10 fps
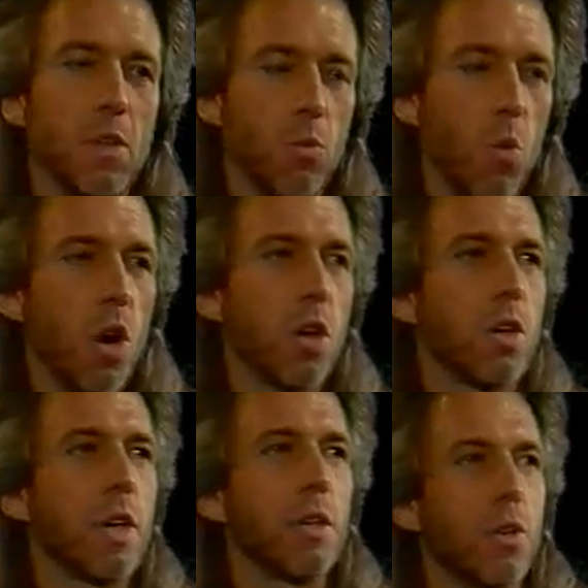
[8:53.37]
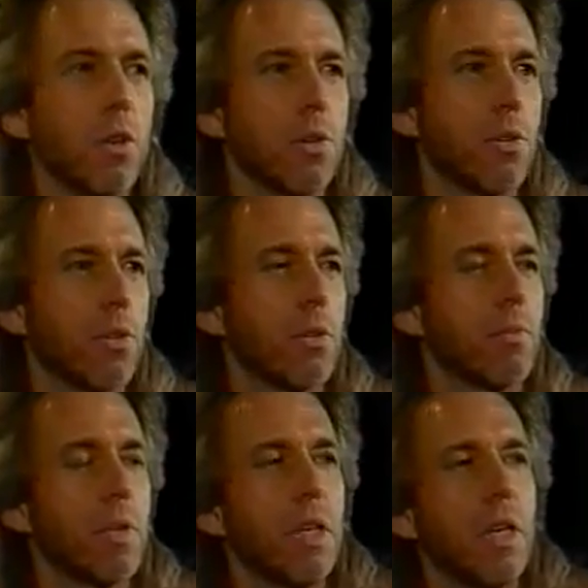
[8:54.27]
and water and earth.
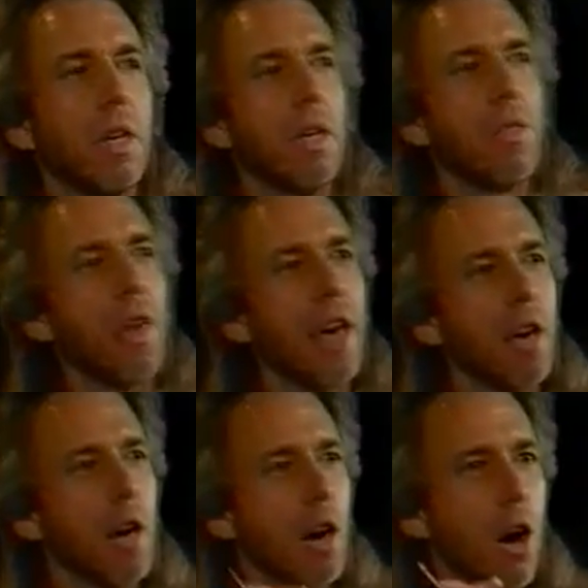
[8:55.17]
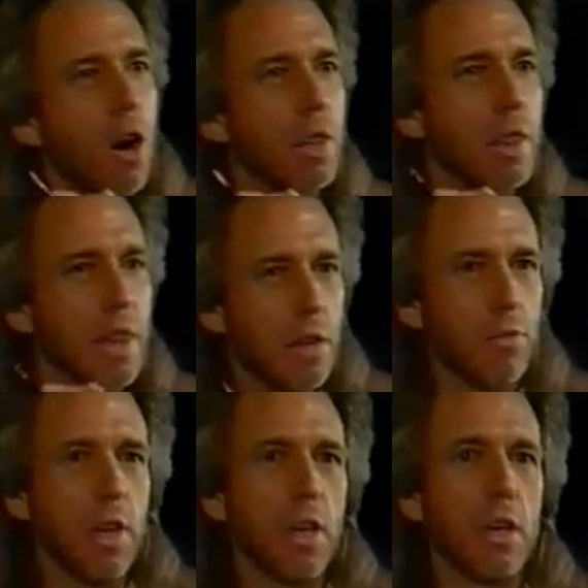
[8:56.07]
They are
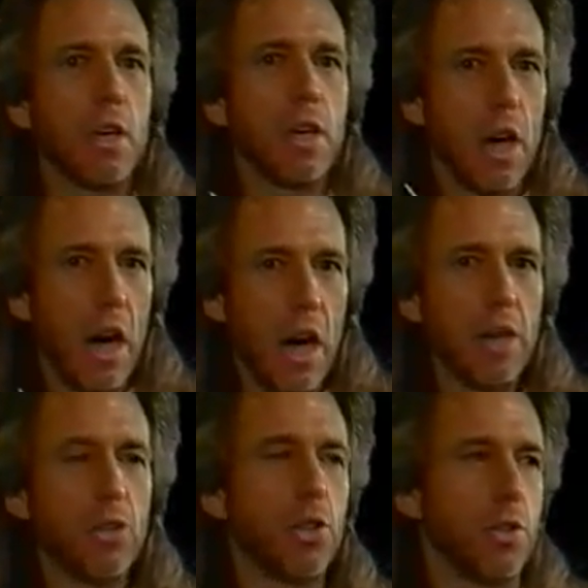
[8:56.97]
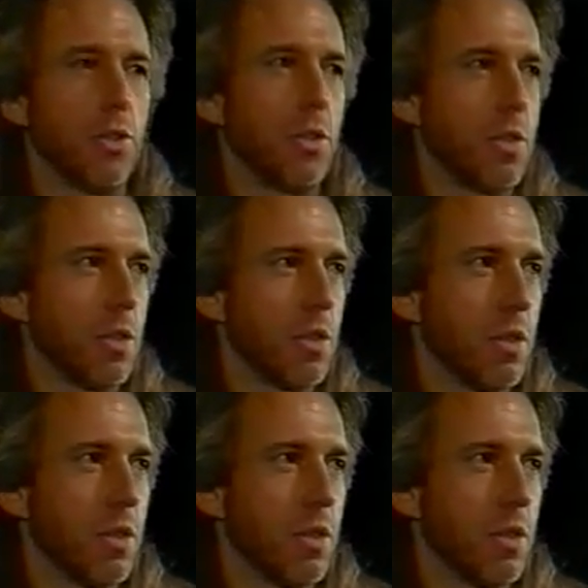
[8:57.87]
living conscious